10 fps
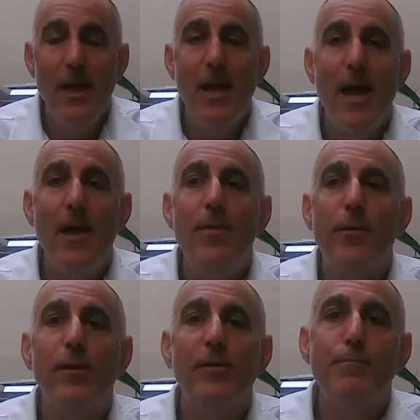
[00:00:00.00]
And there
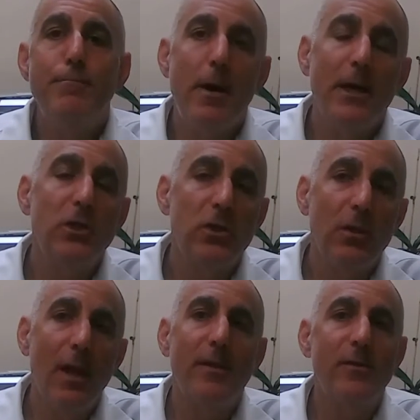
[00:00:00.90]
is much
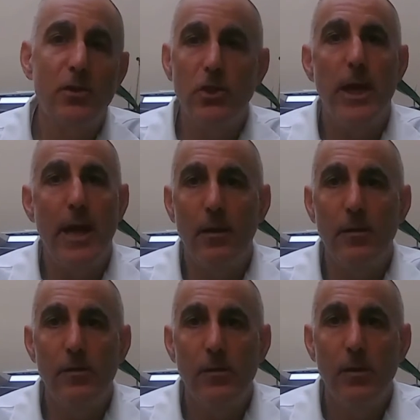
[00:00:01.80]
less
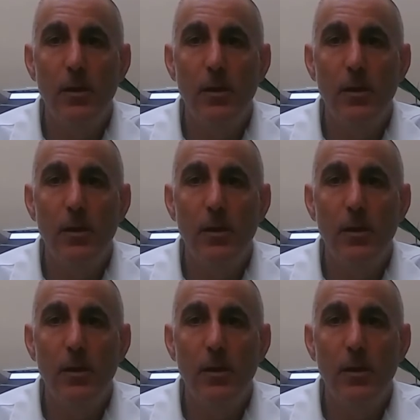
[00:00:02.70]
chance